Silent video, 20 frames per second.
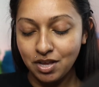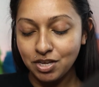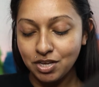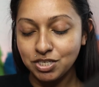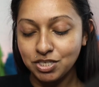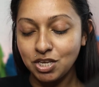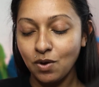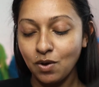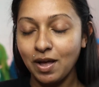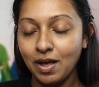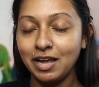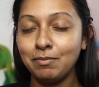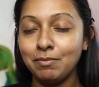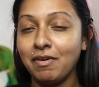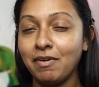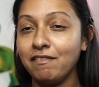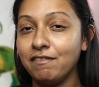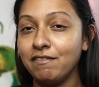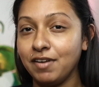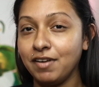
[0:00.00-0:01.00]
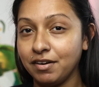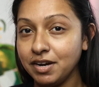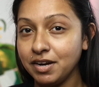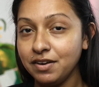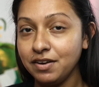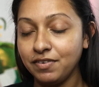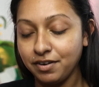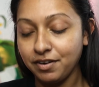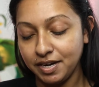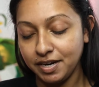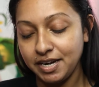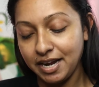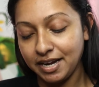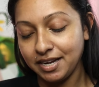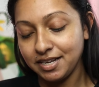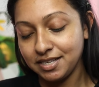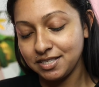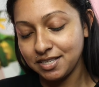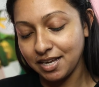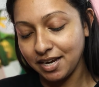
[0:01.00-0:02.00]
So I'm very
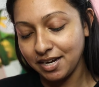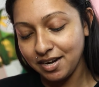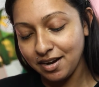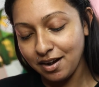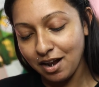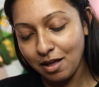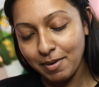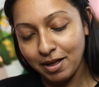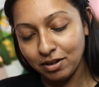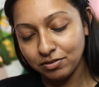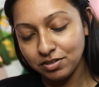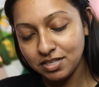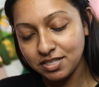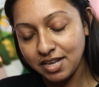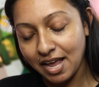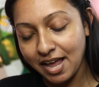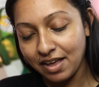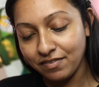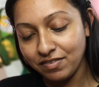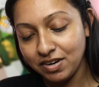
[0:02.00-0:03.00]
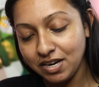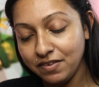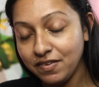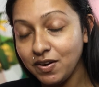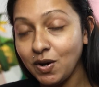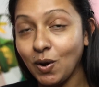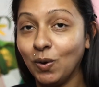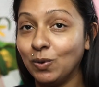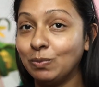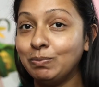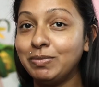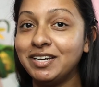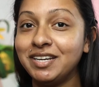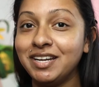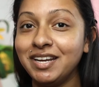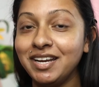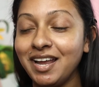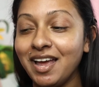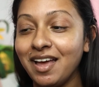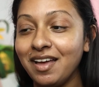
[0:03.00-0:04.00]
excited about this. I haven't even opened
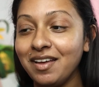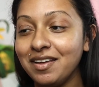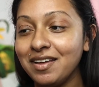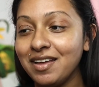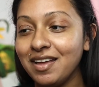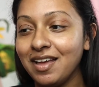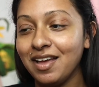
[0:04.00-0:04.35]
it yet.